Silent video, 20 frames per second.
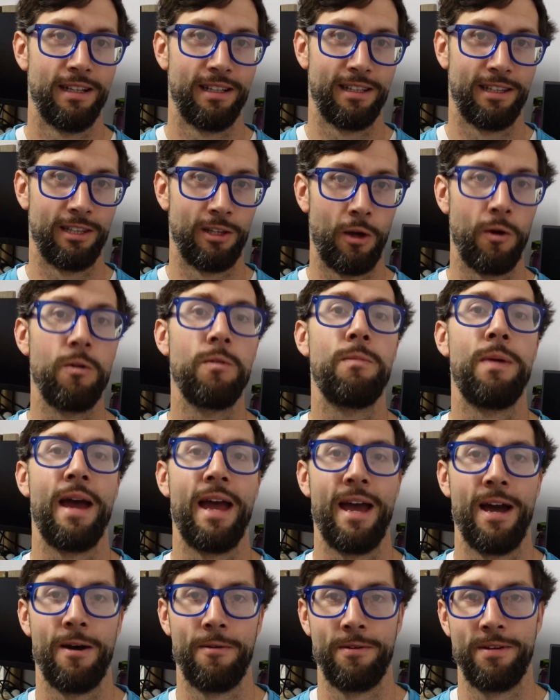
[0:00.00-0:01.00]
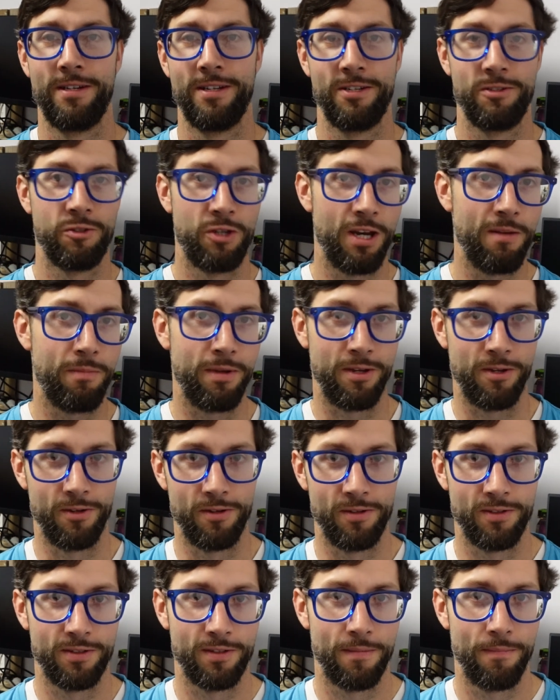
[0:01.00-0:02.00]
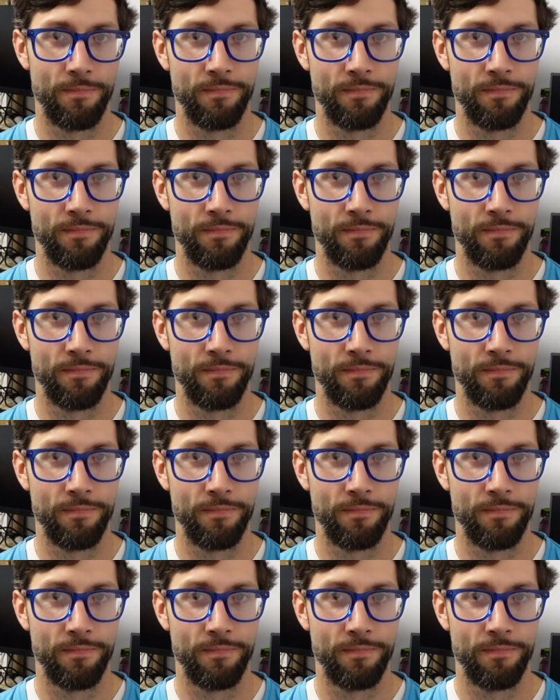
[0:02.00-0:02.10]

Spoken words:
low powered GPUs.